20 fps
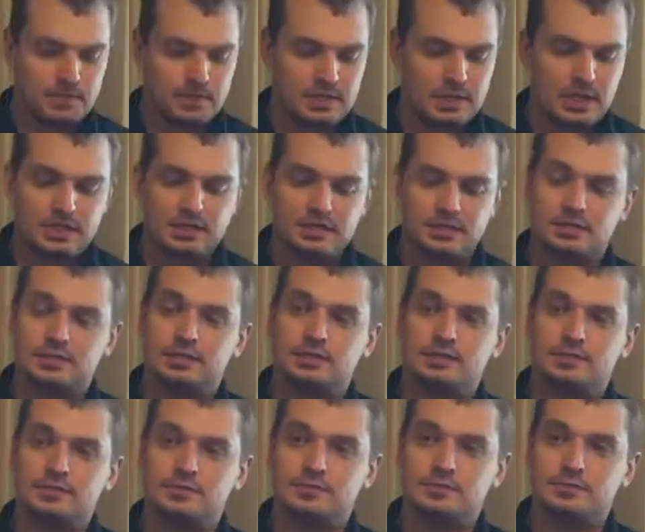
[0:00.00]
Yanghee
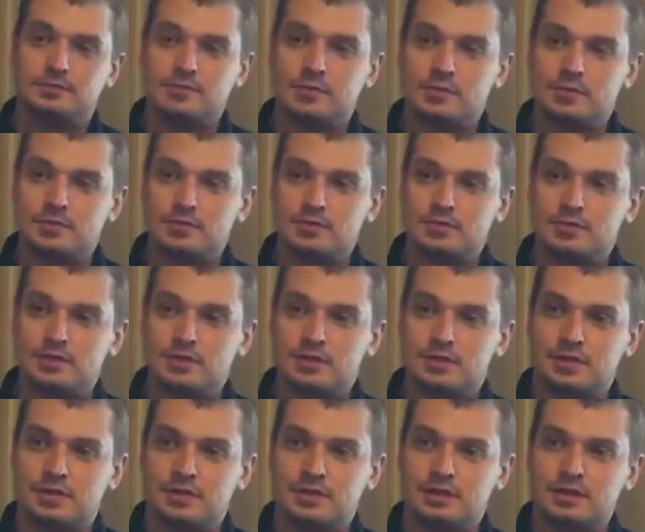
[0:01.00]
Lee, who of course
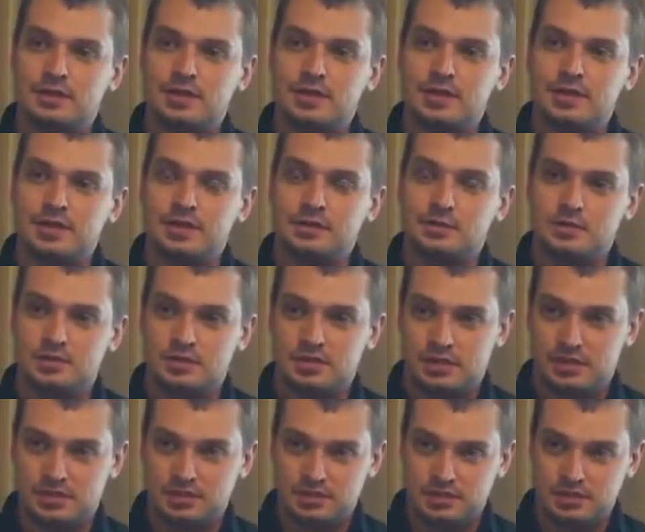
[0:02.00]

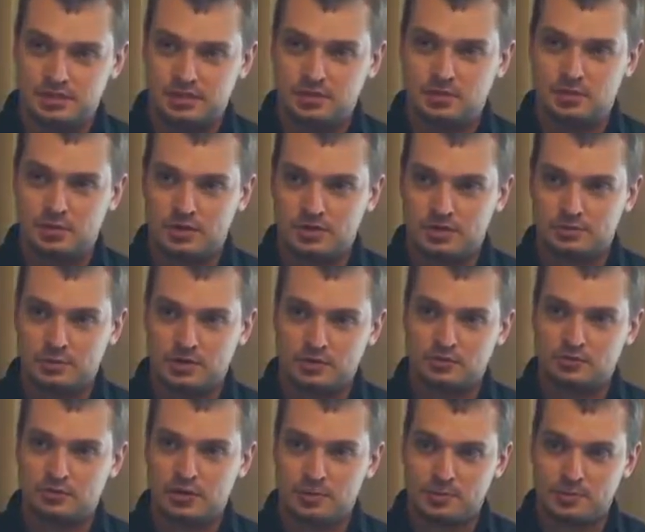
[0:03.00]
is the UN
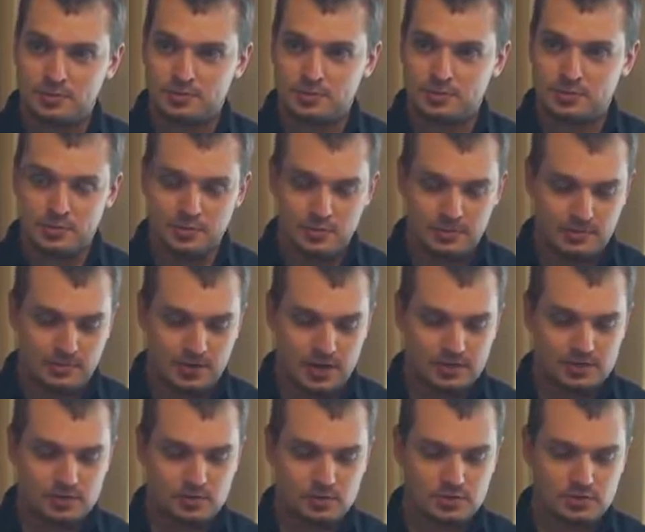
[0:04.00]
Special Rapporteur on Human
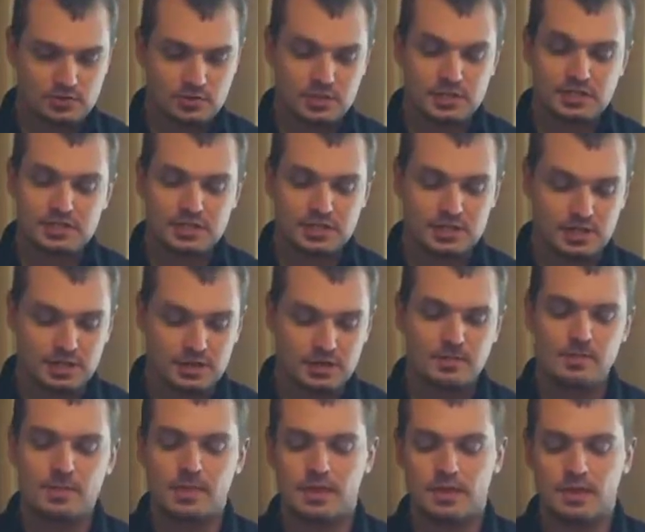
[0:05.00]
Rights, was recently here,
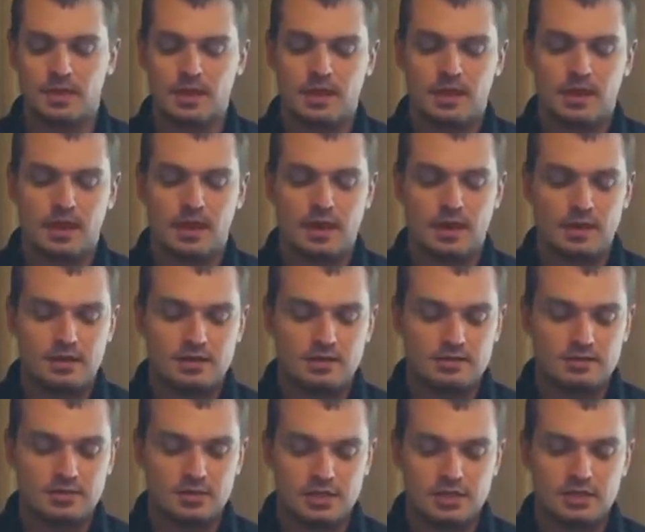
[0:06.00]

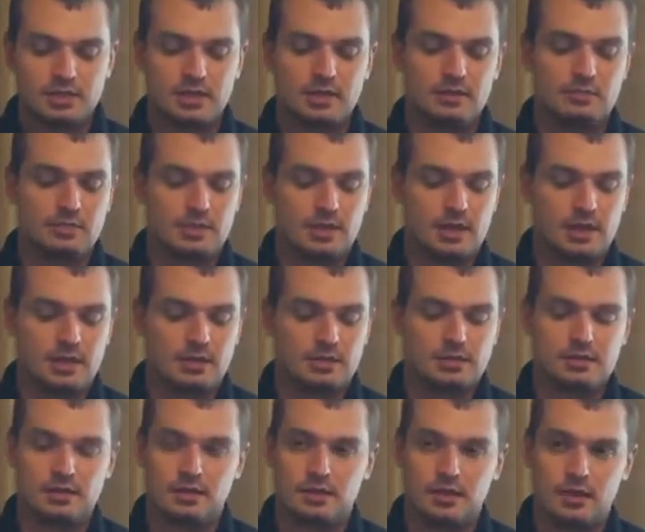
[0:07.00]
and she claimed
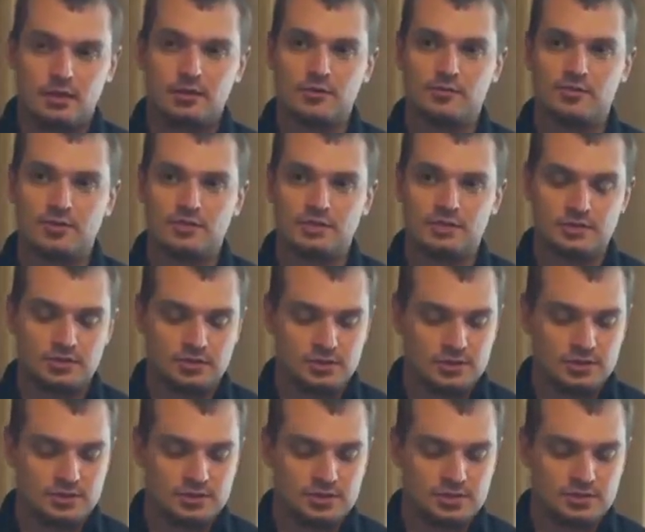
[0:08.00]
that on her visit that
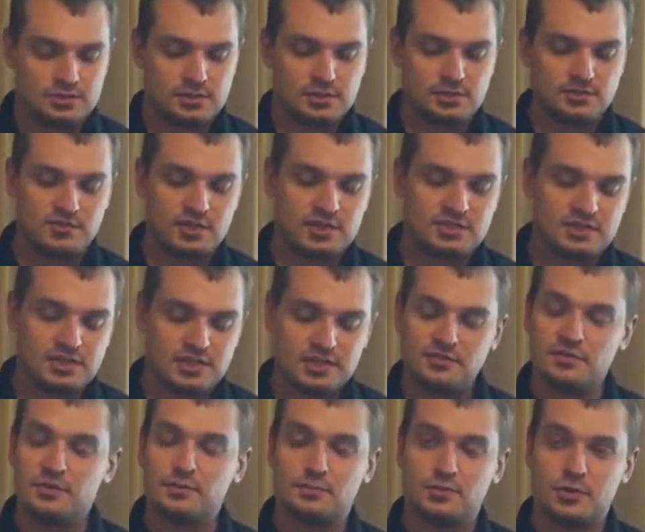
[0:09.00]
she faced
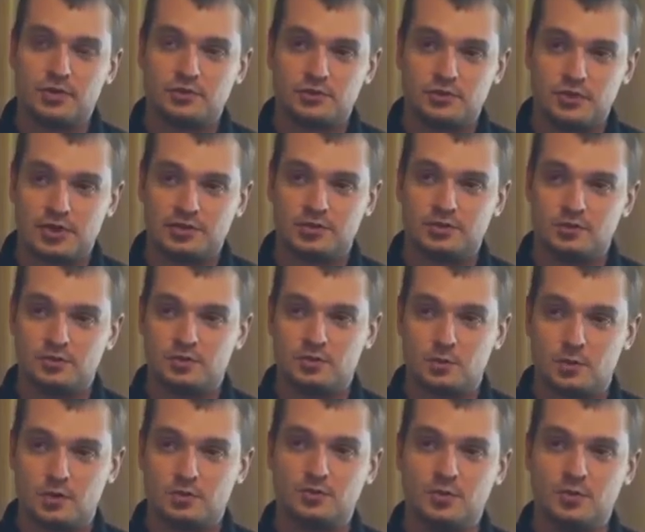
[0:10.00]
significant pressure not to use the word